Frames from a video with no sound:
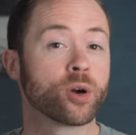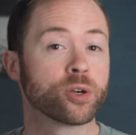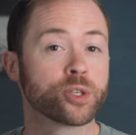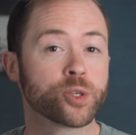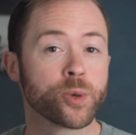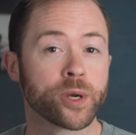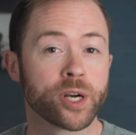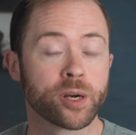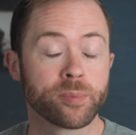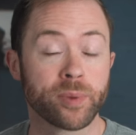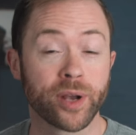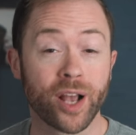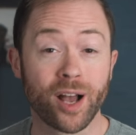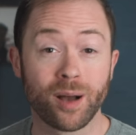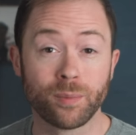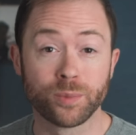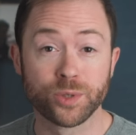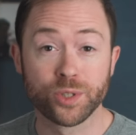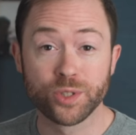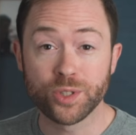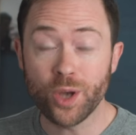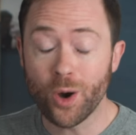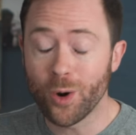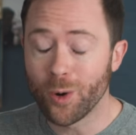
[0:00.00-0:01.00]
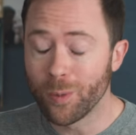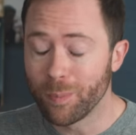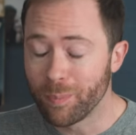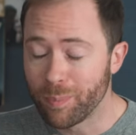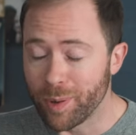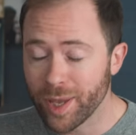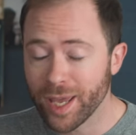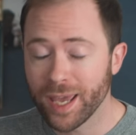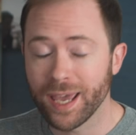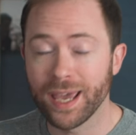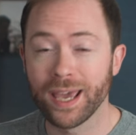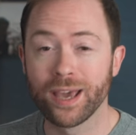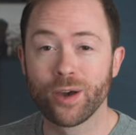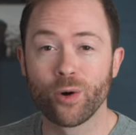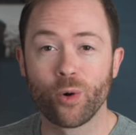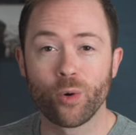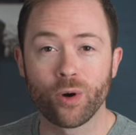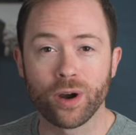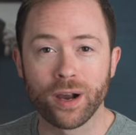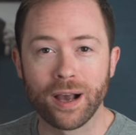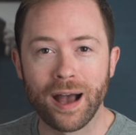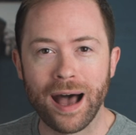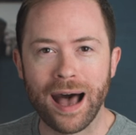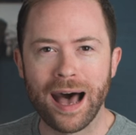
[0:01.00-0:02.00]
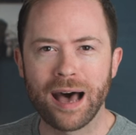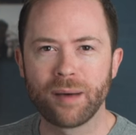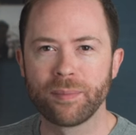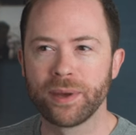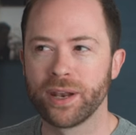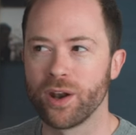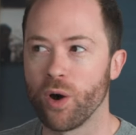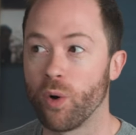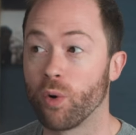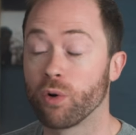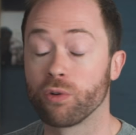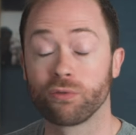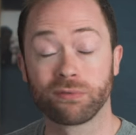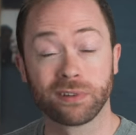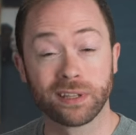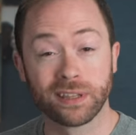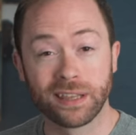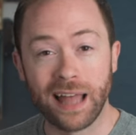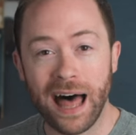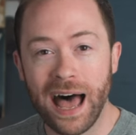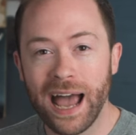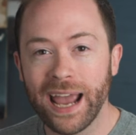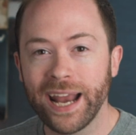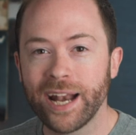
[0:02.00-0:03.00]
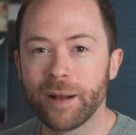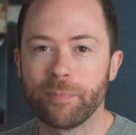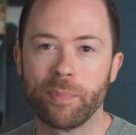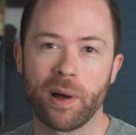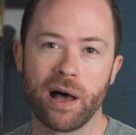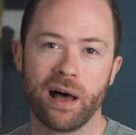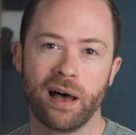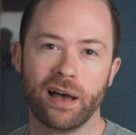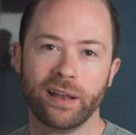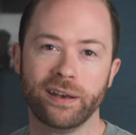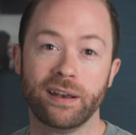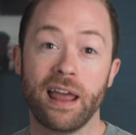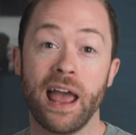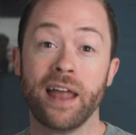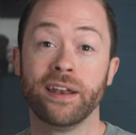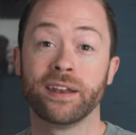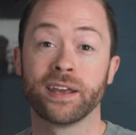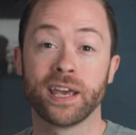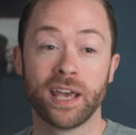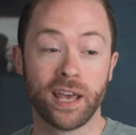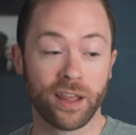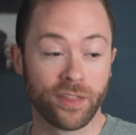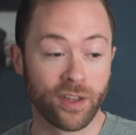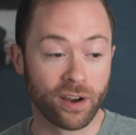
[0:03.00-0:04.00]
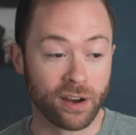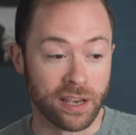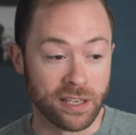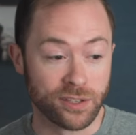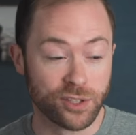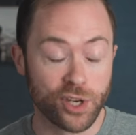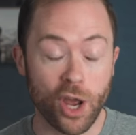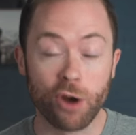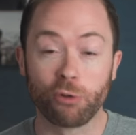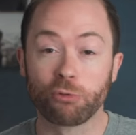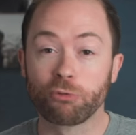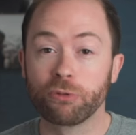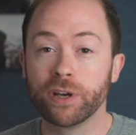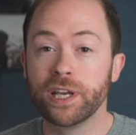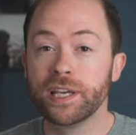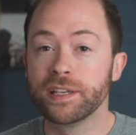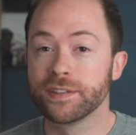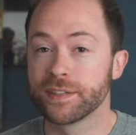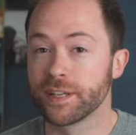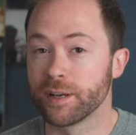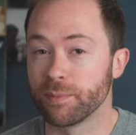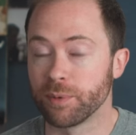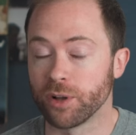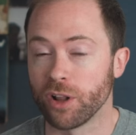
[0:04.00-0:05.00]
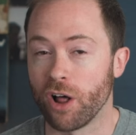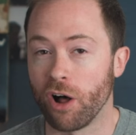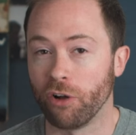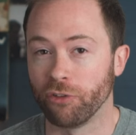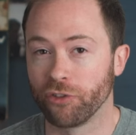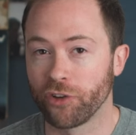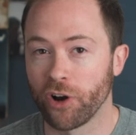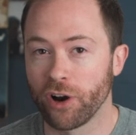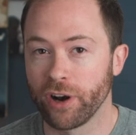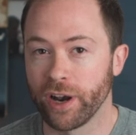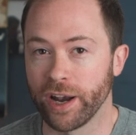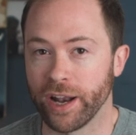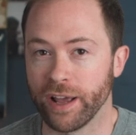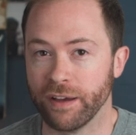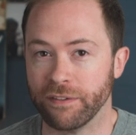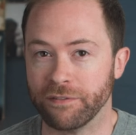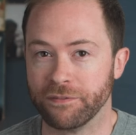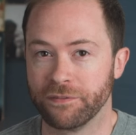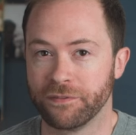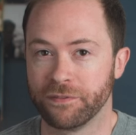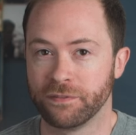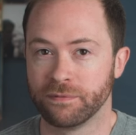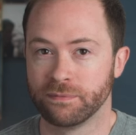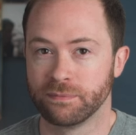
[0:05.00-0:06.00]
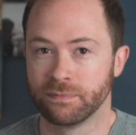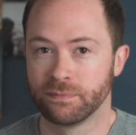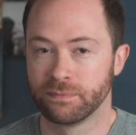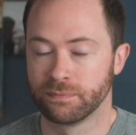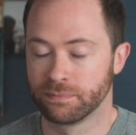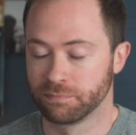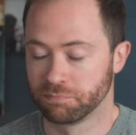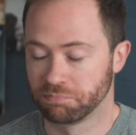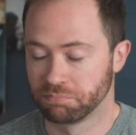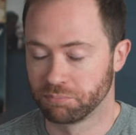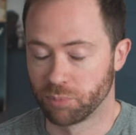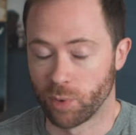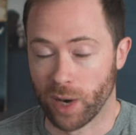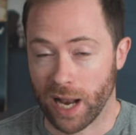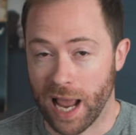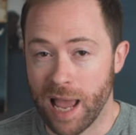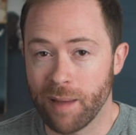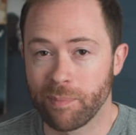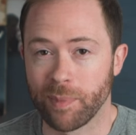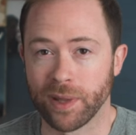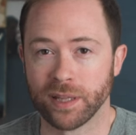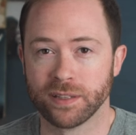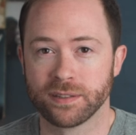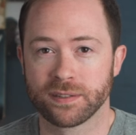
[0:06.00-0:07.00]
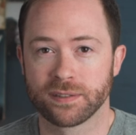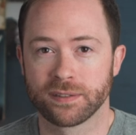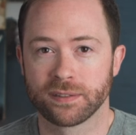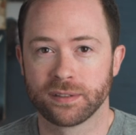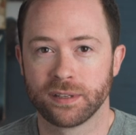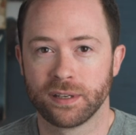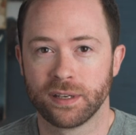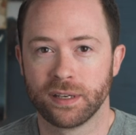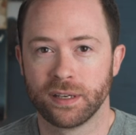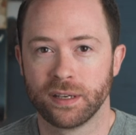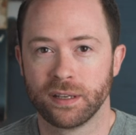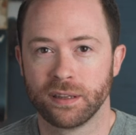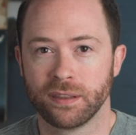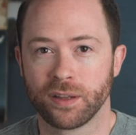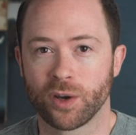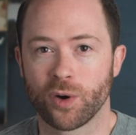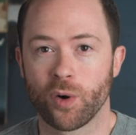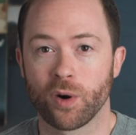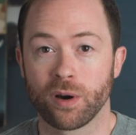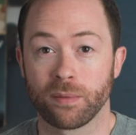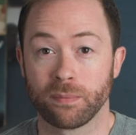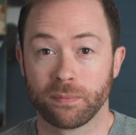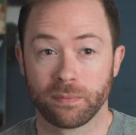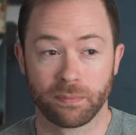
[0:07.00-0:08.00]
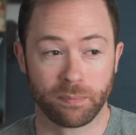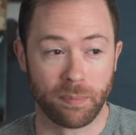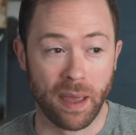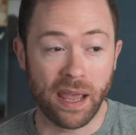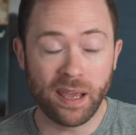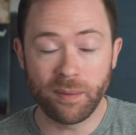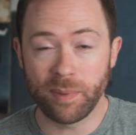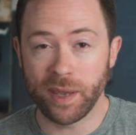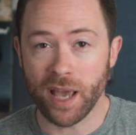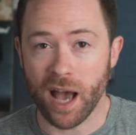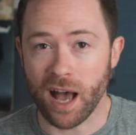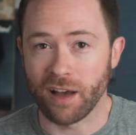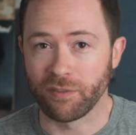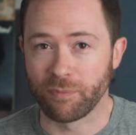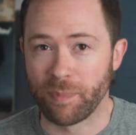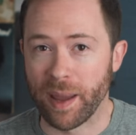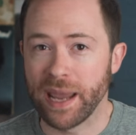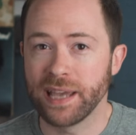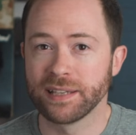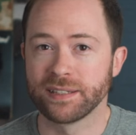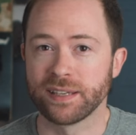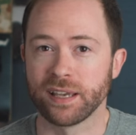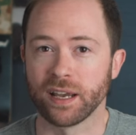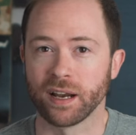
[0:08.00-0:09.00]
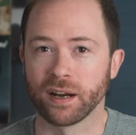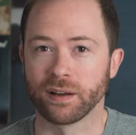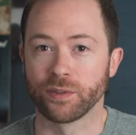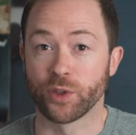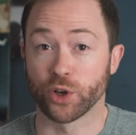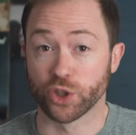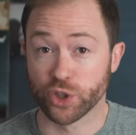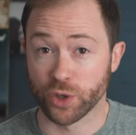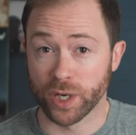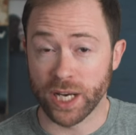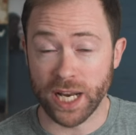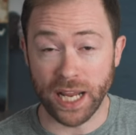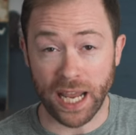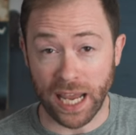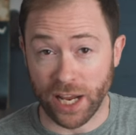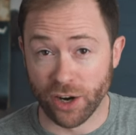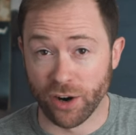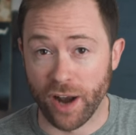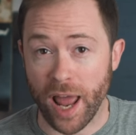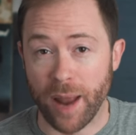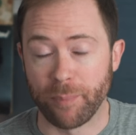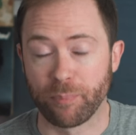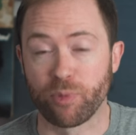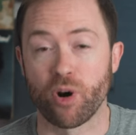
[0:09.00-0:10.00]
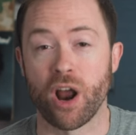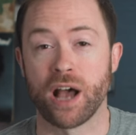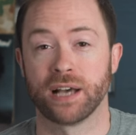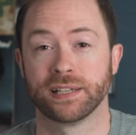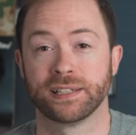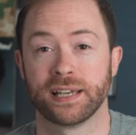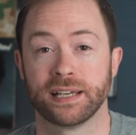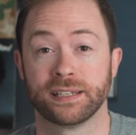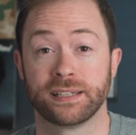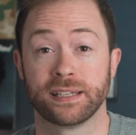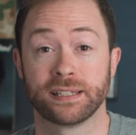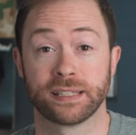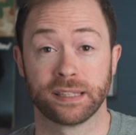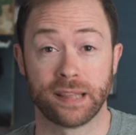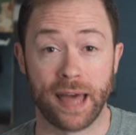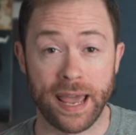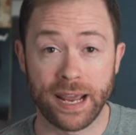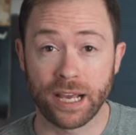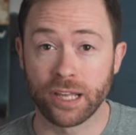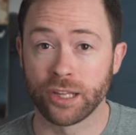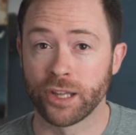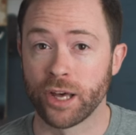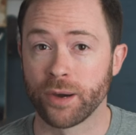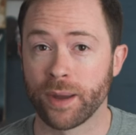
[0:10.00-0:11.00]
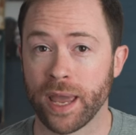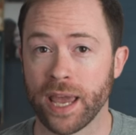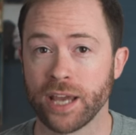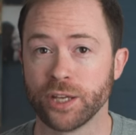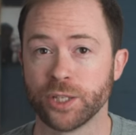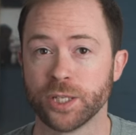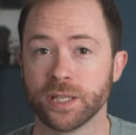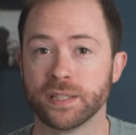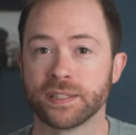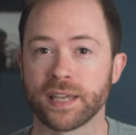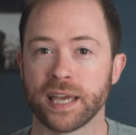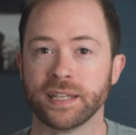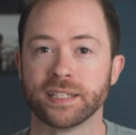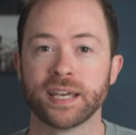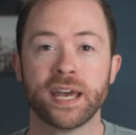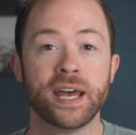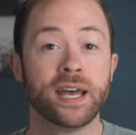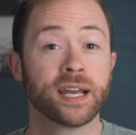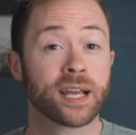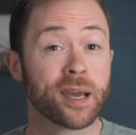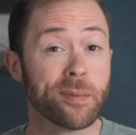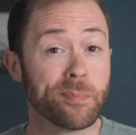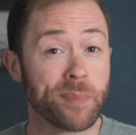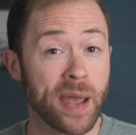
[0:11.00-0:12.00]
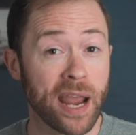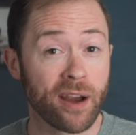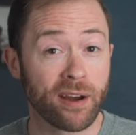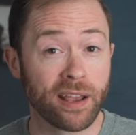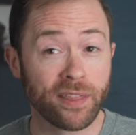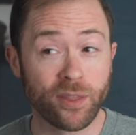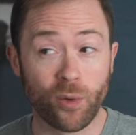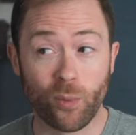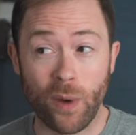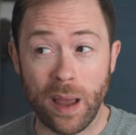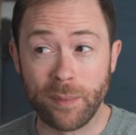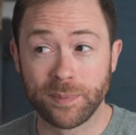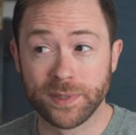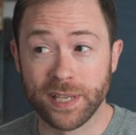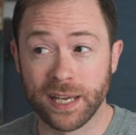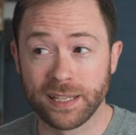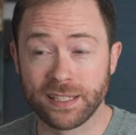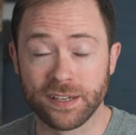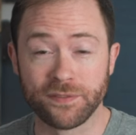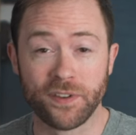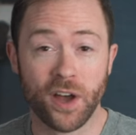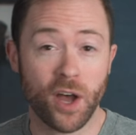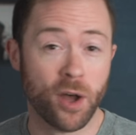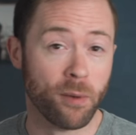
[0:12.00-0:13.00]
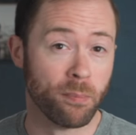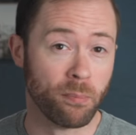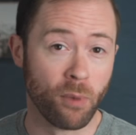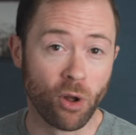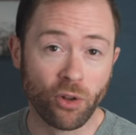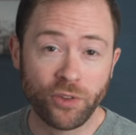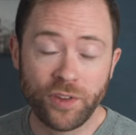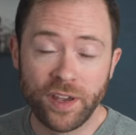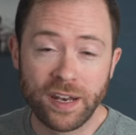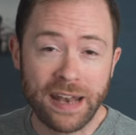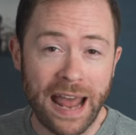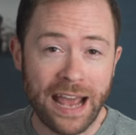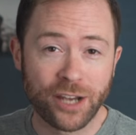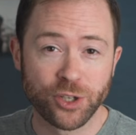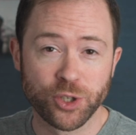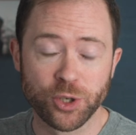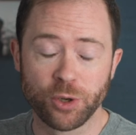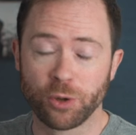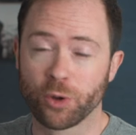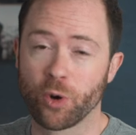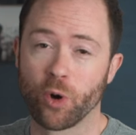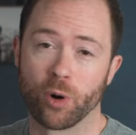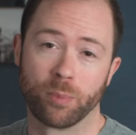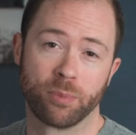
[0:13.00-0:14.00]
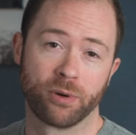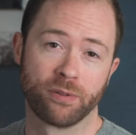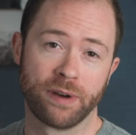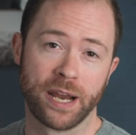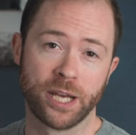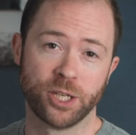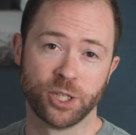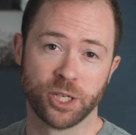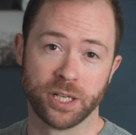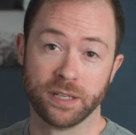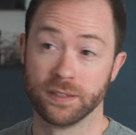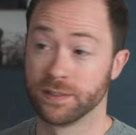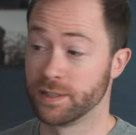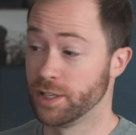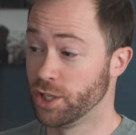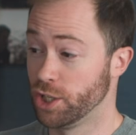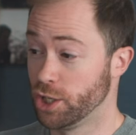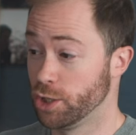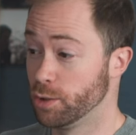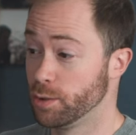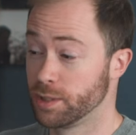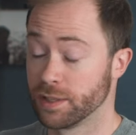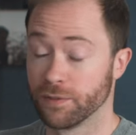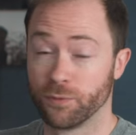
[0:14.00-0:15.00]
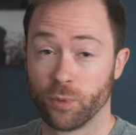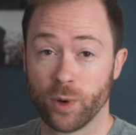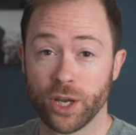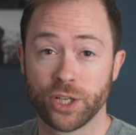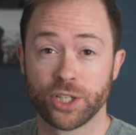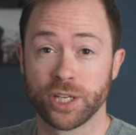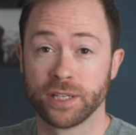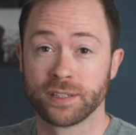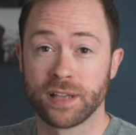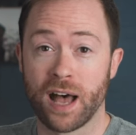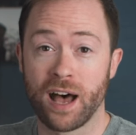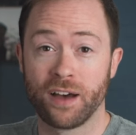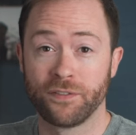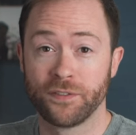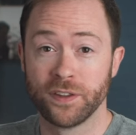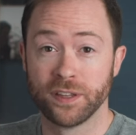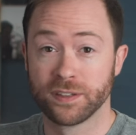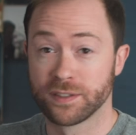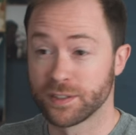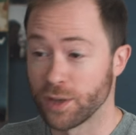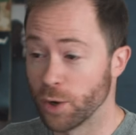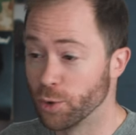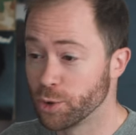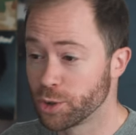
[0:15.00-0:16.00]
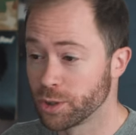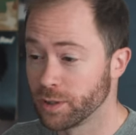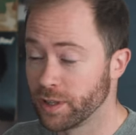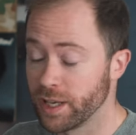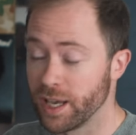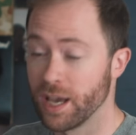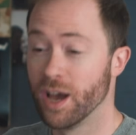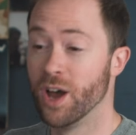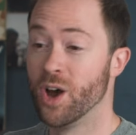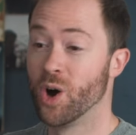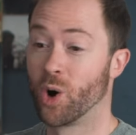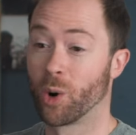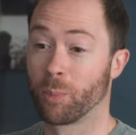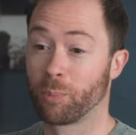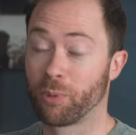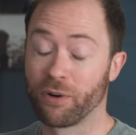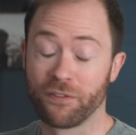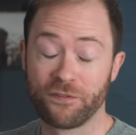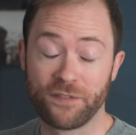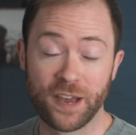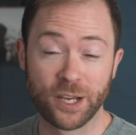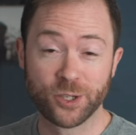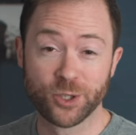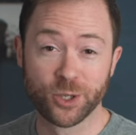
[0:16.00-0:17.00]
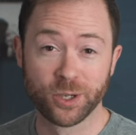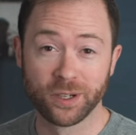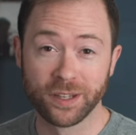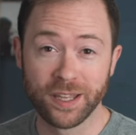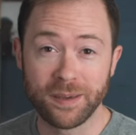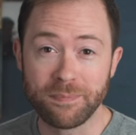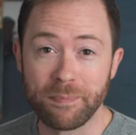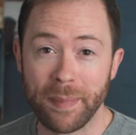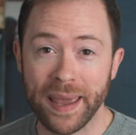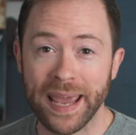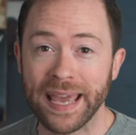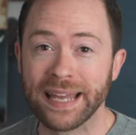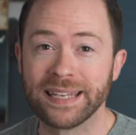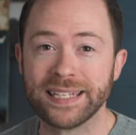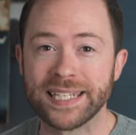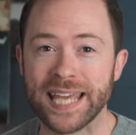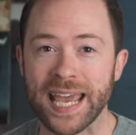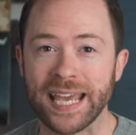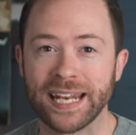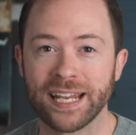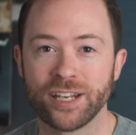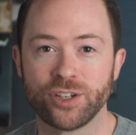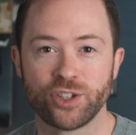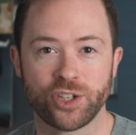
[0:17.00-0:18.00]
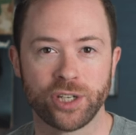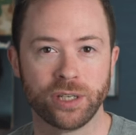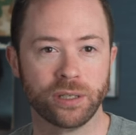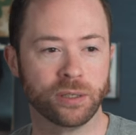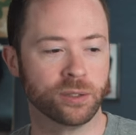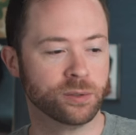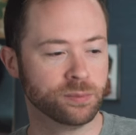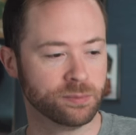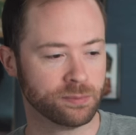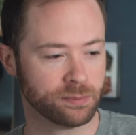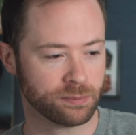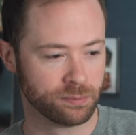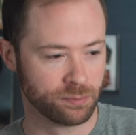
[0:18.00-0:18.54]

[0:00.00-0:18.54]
or Twitter becomes so big or common or relied upon, and there is no reasonable alternative, what happens? The court may be off base here. They're treating internet processes like locations and comparing the websites of multinational corporations, the use of which is often socially or professionally mandated to